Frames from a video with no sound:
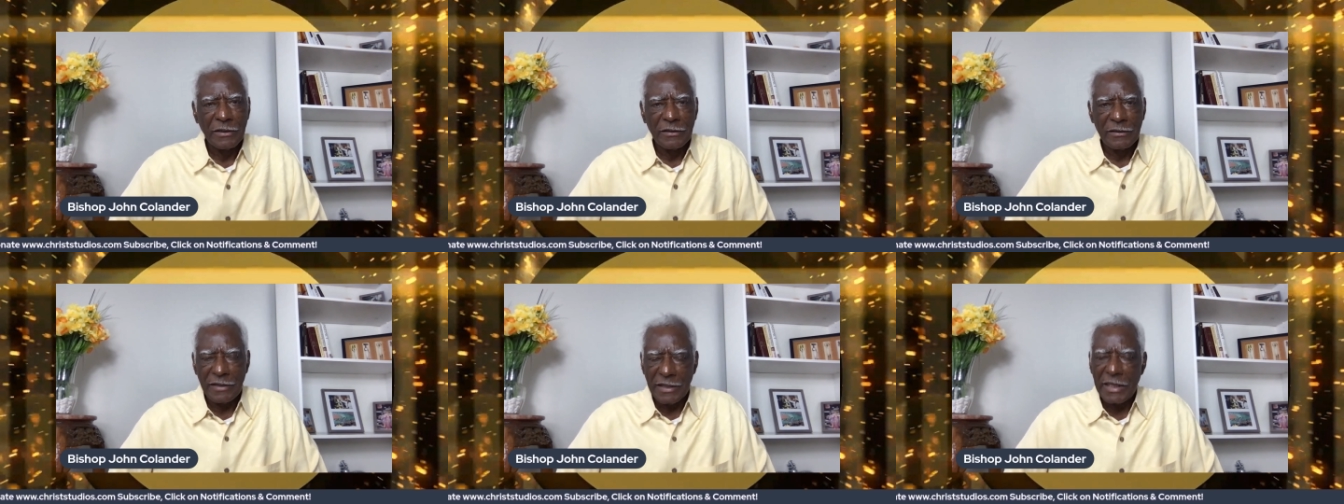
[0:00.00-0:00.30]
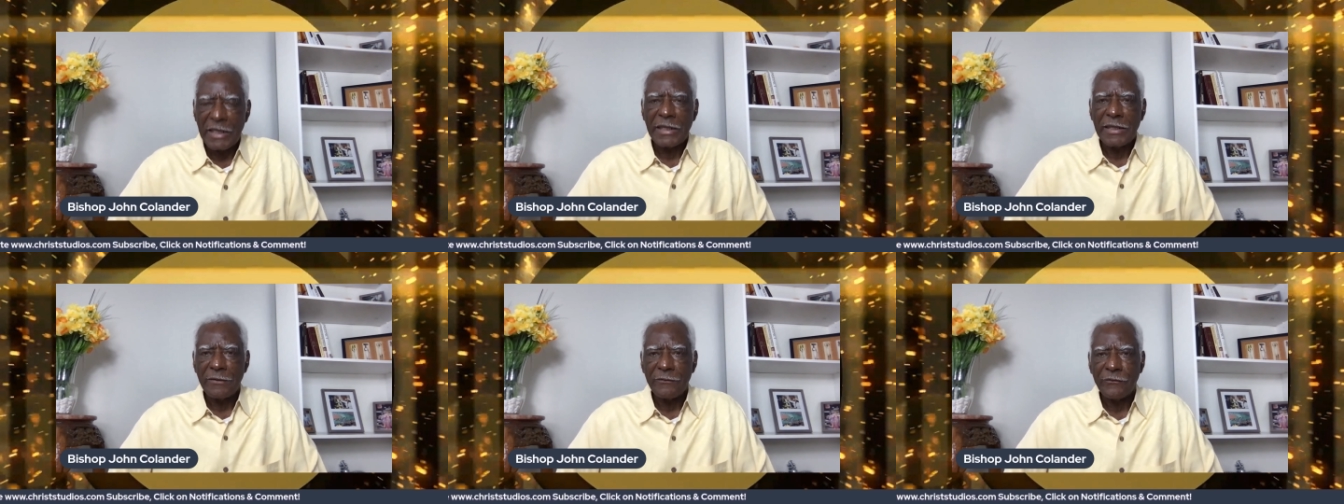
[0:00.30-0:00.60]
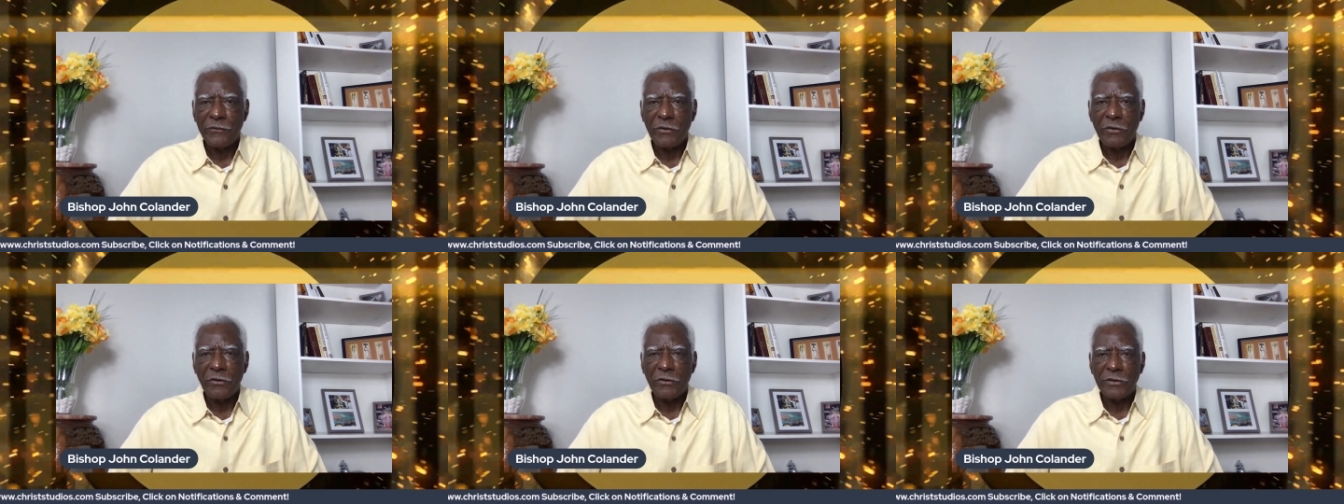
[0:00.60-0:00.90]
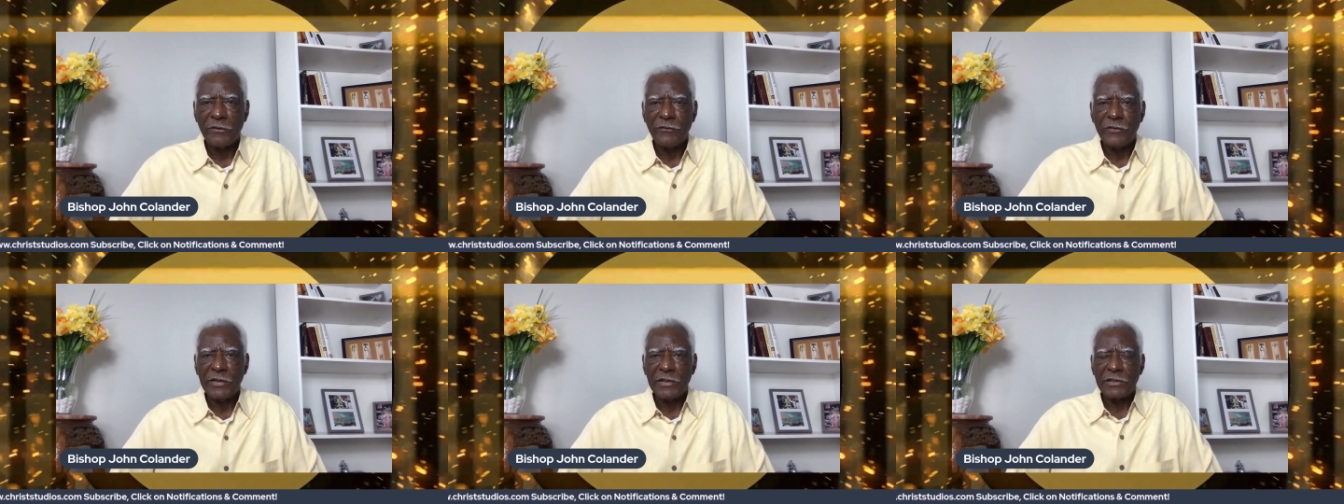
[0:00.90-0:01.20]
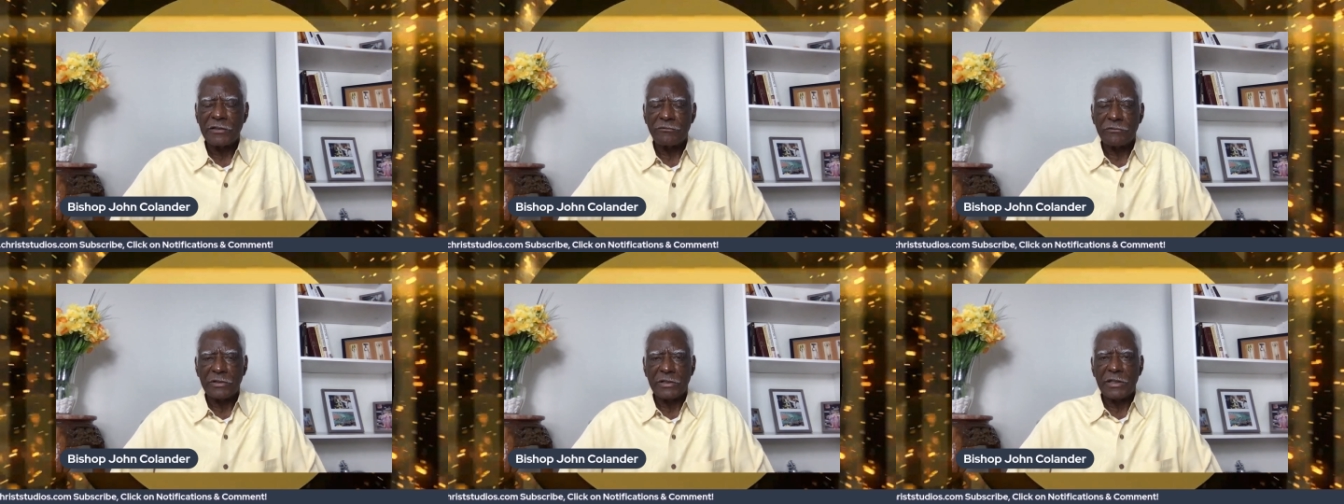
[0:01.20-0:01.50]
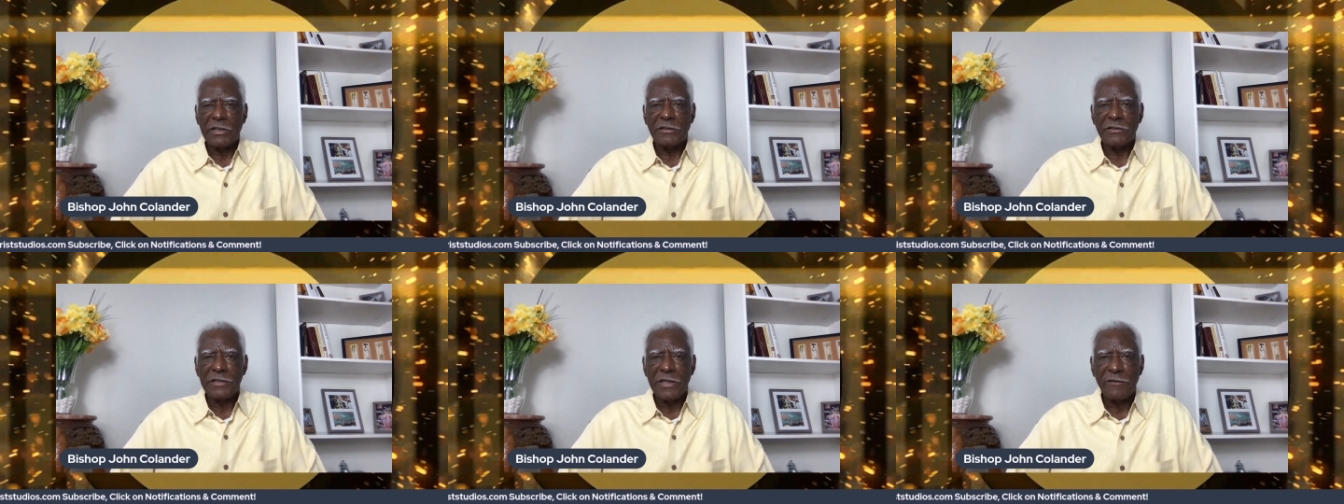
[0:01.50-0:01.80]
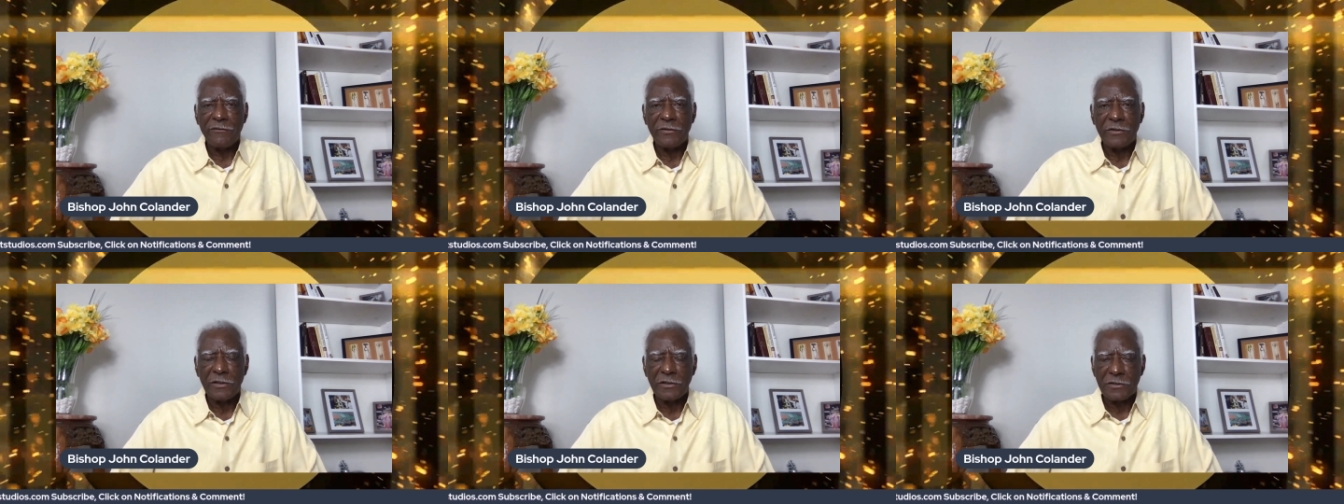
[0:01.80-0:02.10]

Thank him for the victory that he's given